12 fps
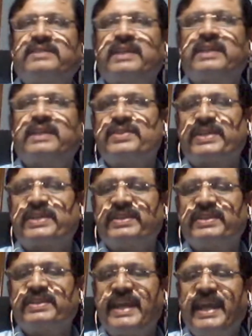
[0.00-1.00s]

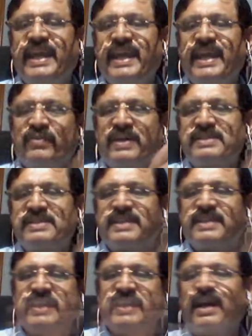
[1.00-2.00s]
section 3 was
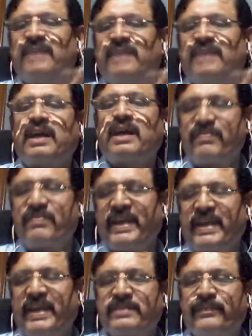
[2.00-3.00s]
in
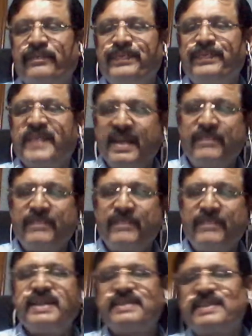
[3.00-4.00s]
conflict. In
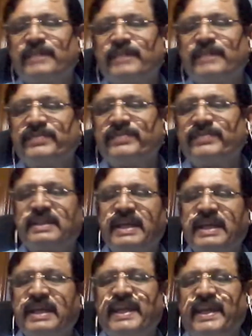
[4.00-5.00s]
fact, in some of the
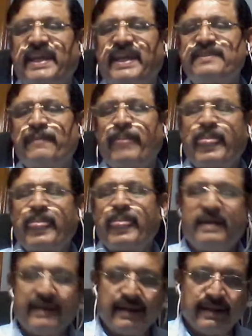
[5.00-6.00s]
authorities,
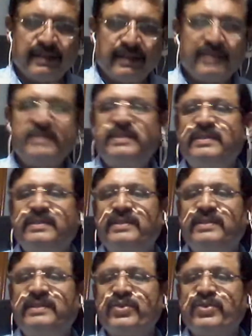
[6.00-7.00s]

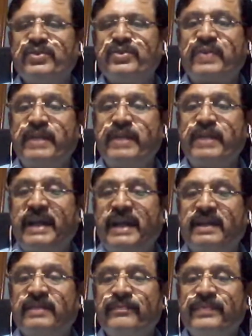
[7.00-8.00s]
they used to
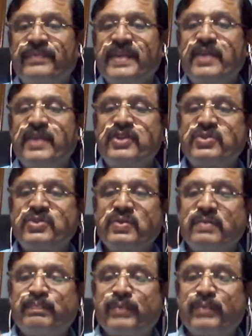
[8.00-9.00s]
demand, you have
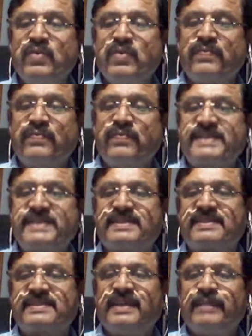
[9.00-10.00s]
to prove first,
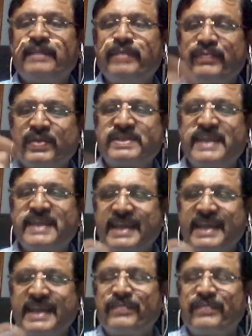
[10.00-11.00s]
before
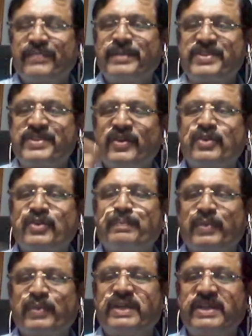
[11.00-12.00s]
seeking information, you have to
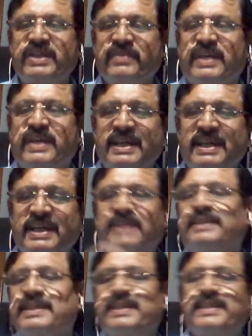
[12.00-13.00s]
prove that you are a
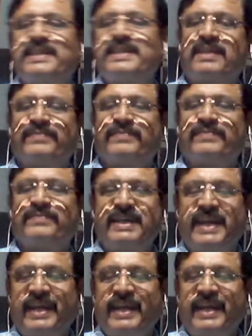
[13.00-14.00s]
citizen of the country.